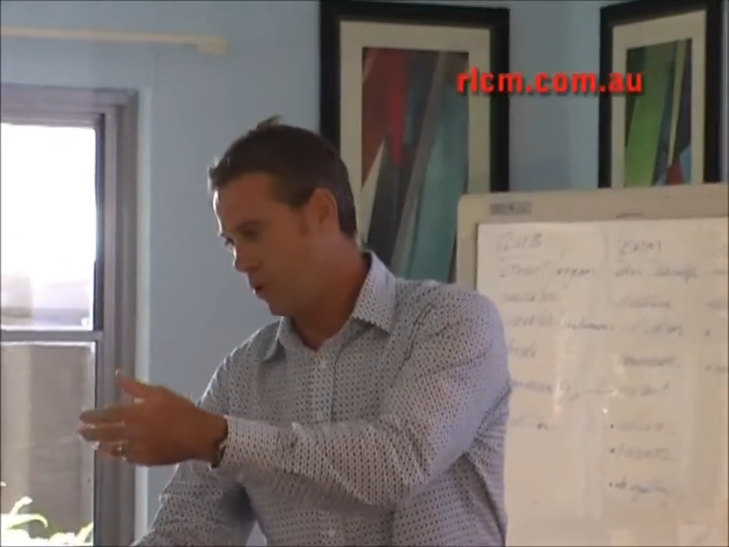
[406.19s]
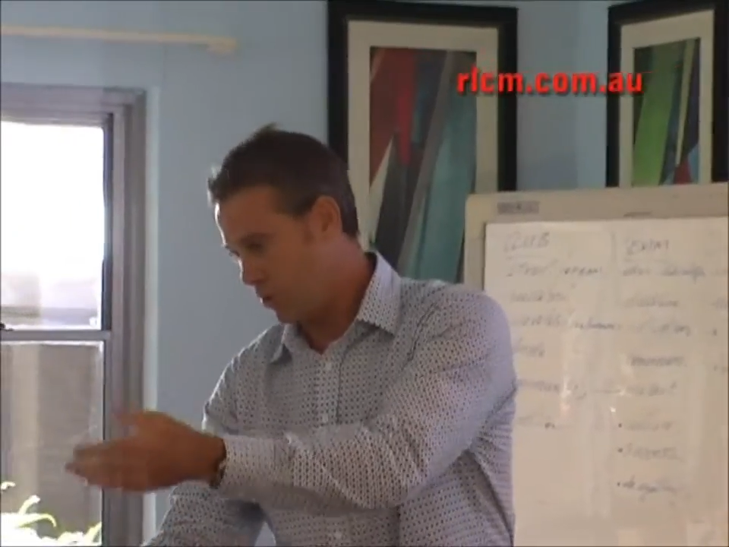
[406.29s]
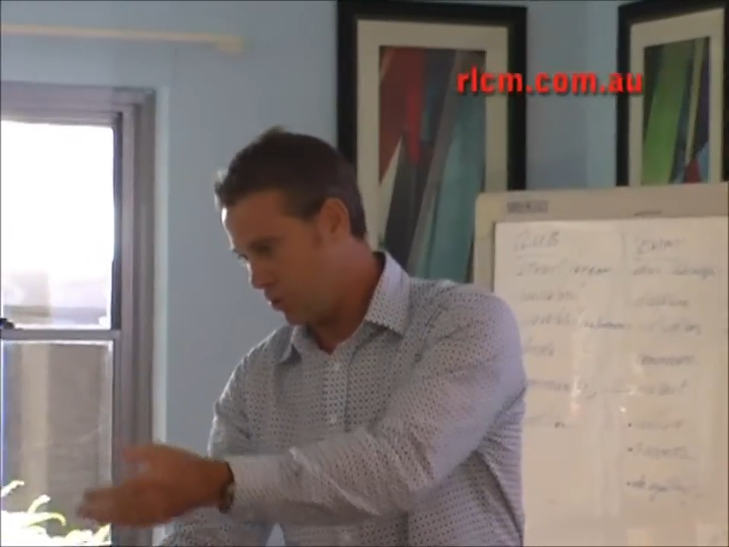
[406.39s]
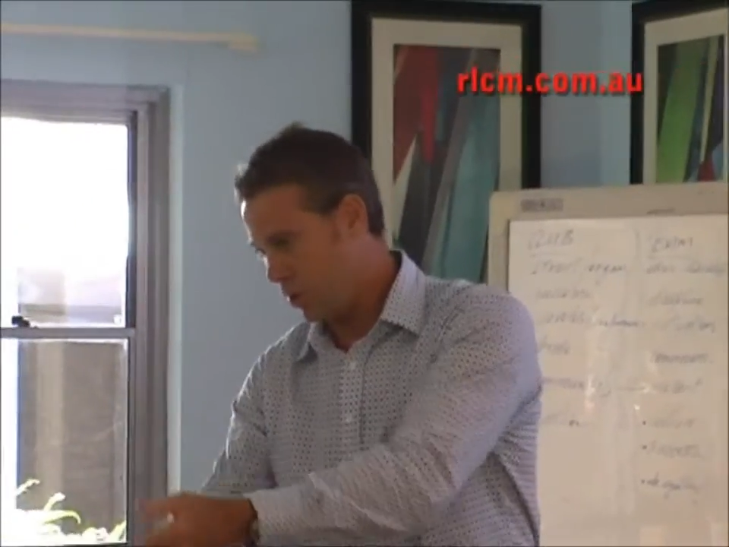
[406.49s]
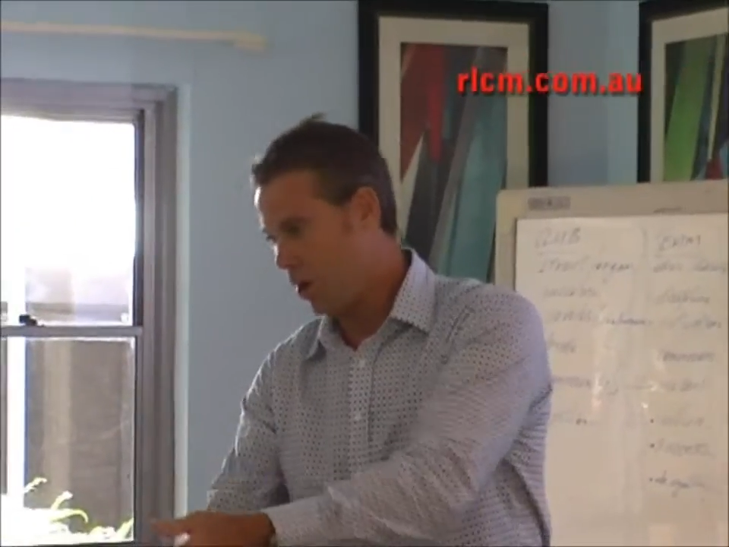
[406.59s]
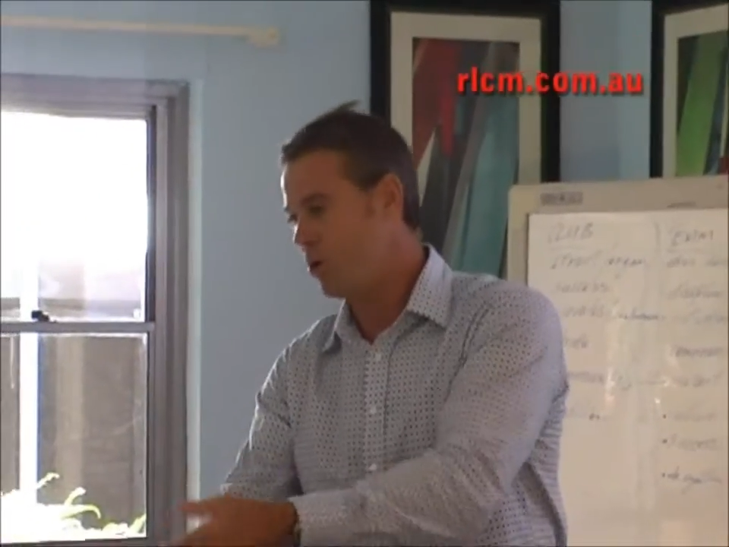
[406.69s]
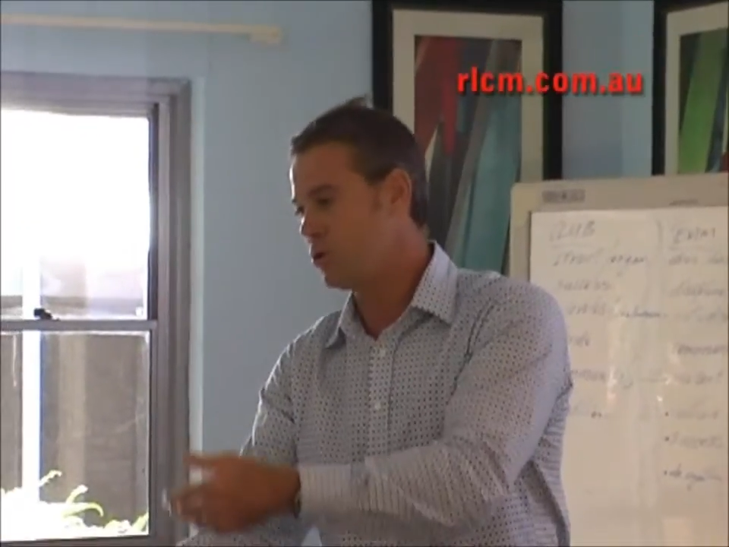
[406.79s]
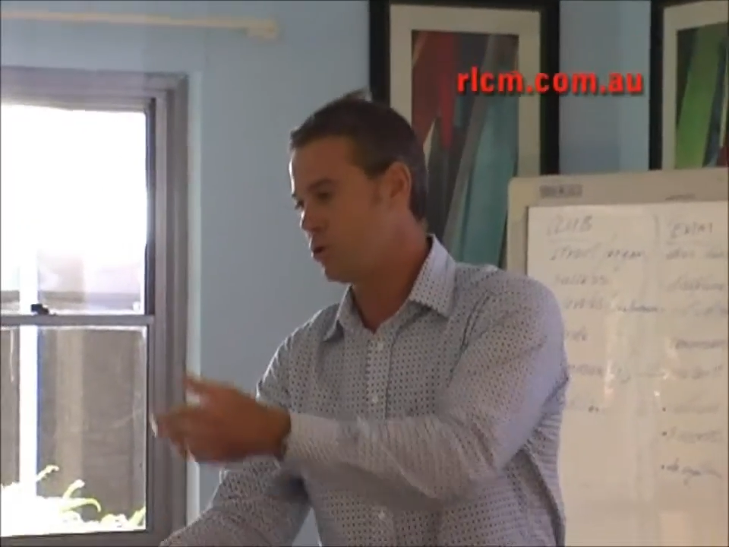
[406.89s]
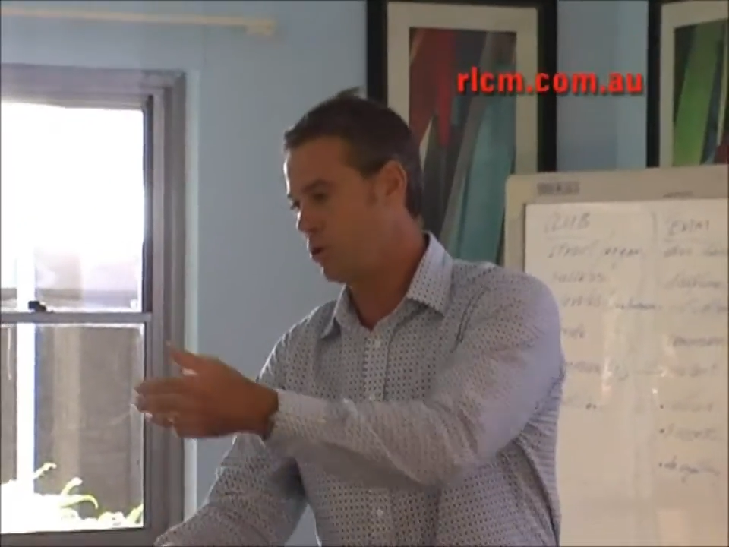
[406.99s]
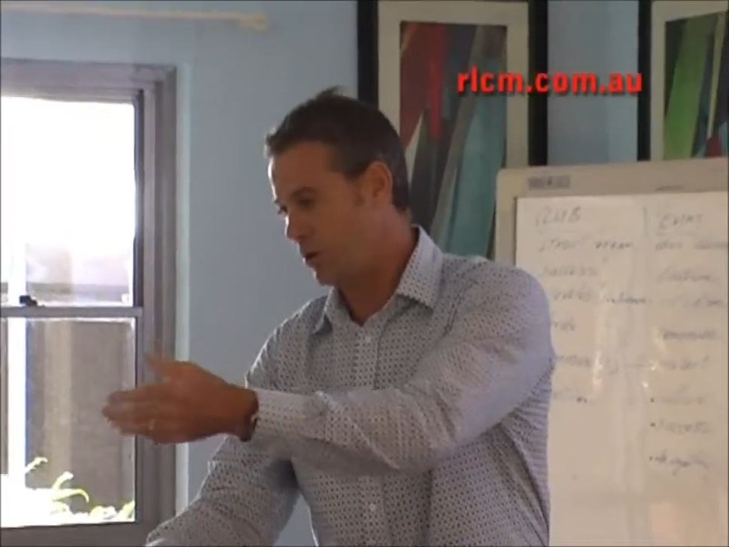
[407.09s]
or you're a
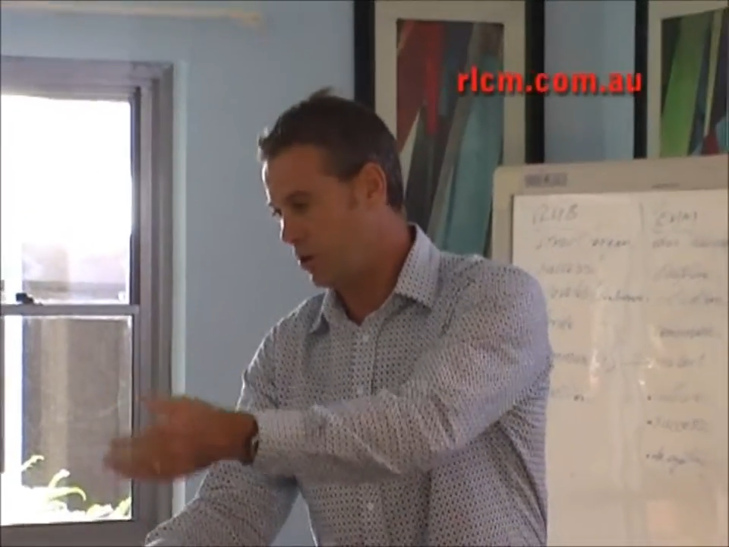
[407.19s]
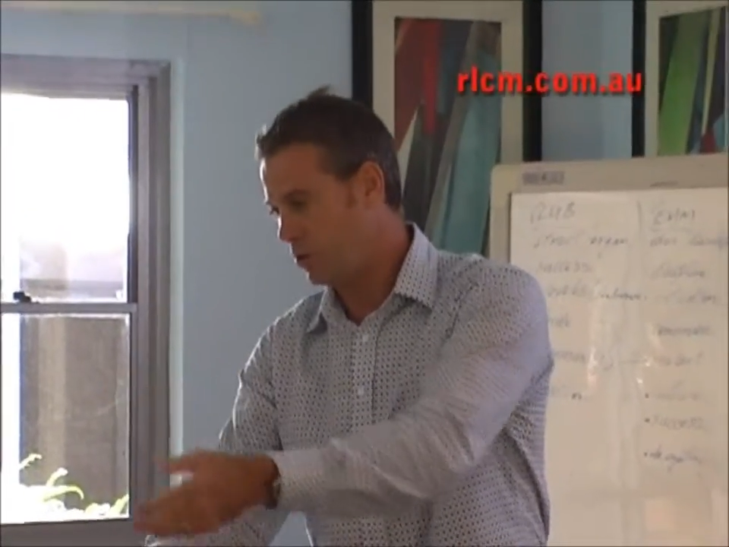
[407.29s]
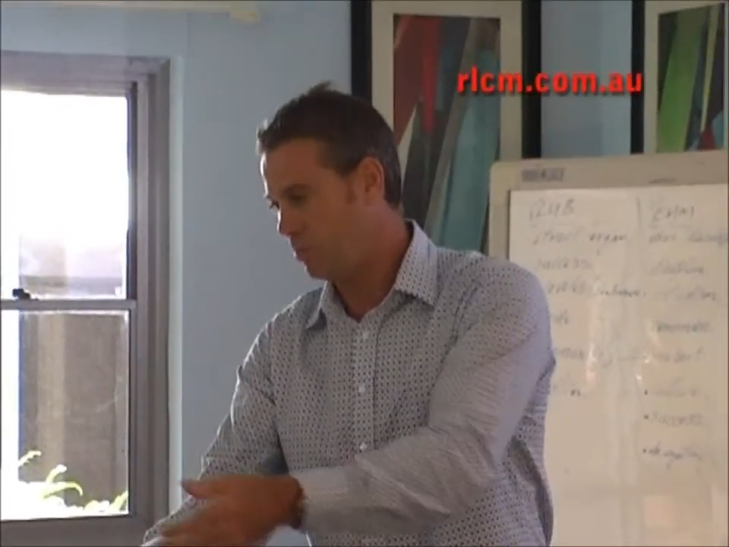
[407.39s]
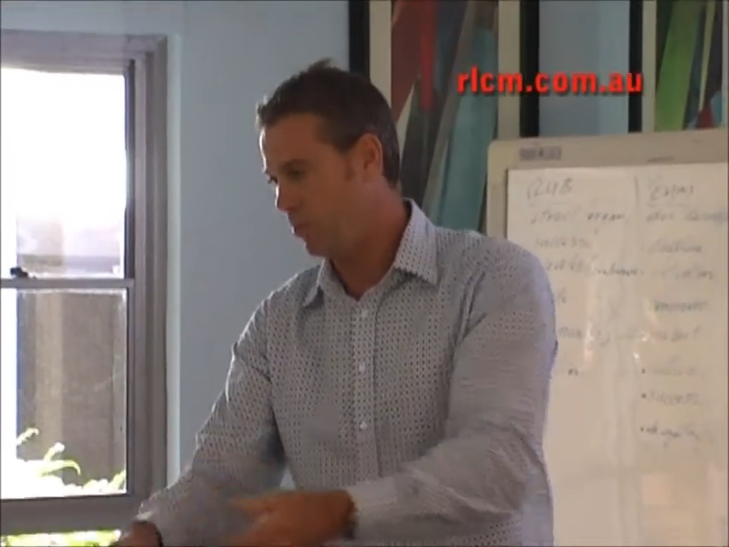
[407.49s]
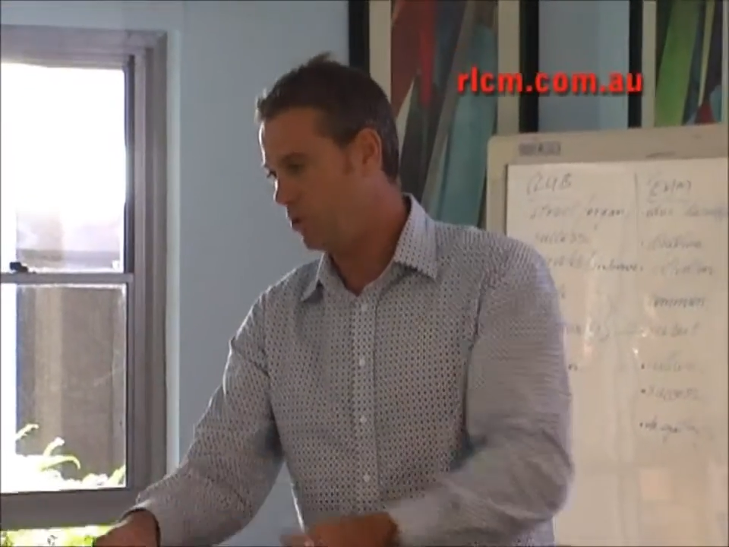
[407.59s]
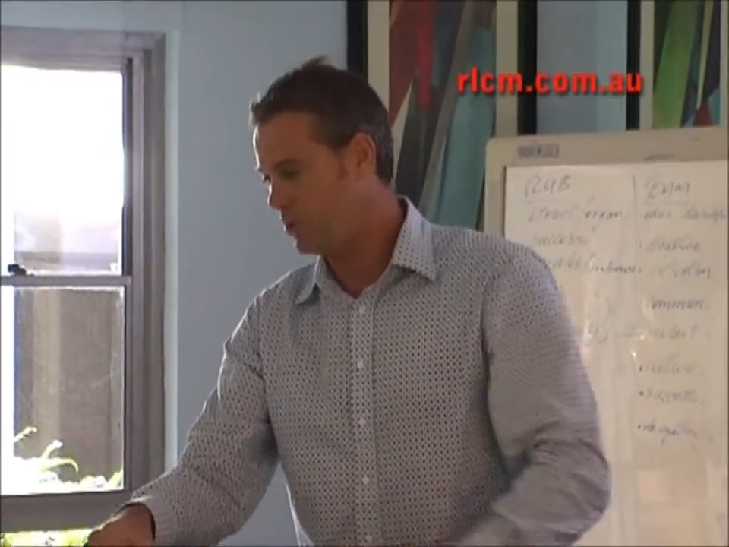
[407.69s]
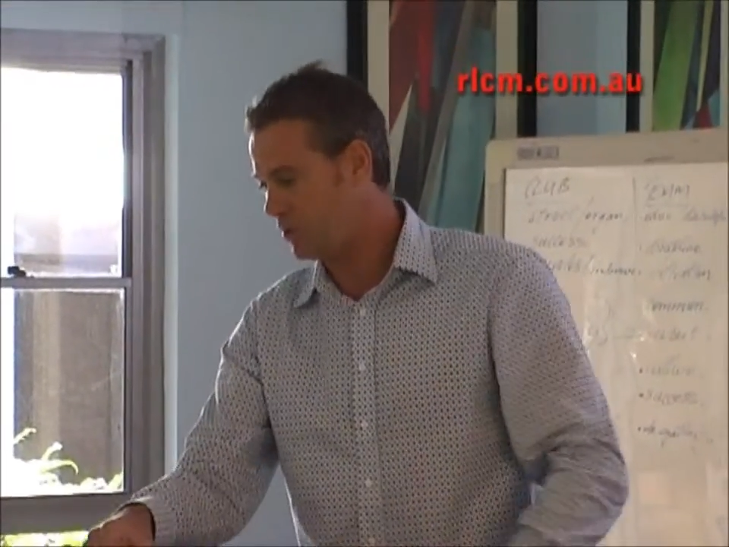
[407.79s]
coach, or you're an elder person,